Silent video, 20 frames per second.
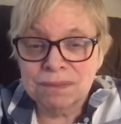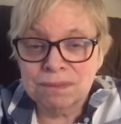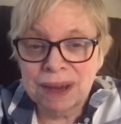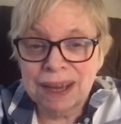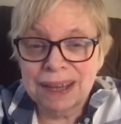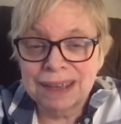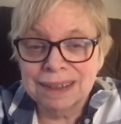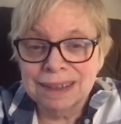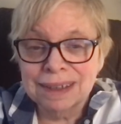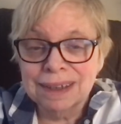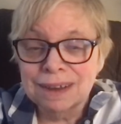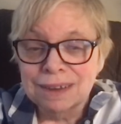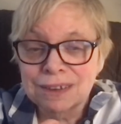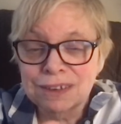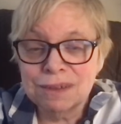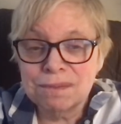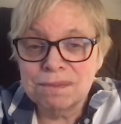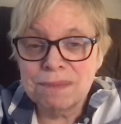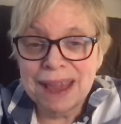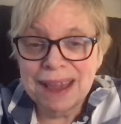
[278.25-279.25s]
But
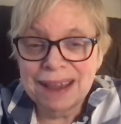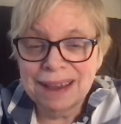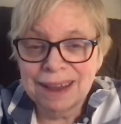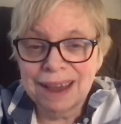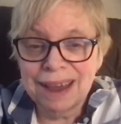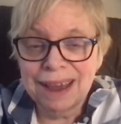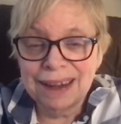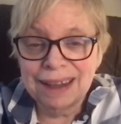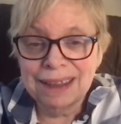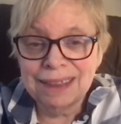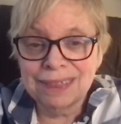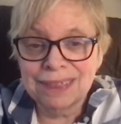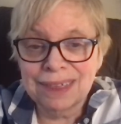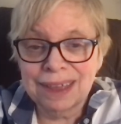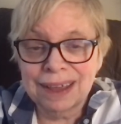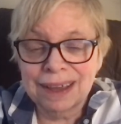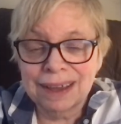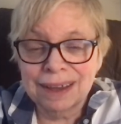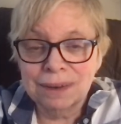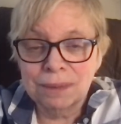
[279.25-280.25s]
to make
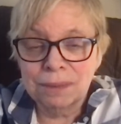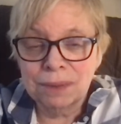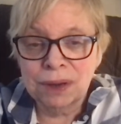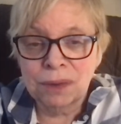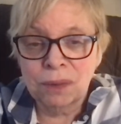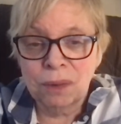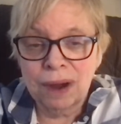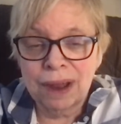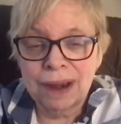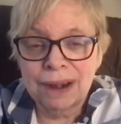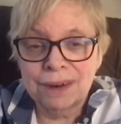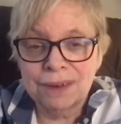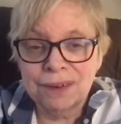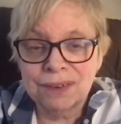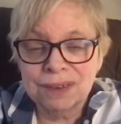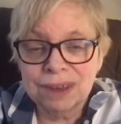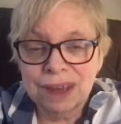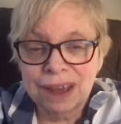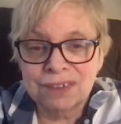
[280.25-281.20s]
anything requires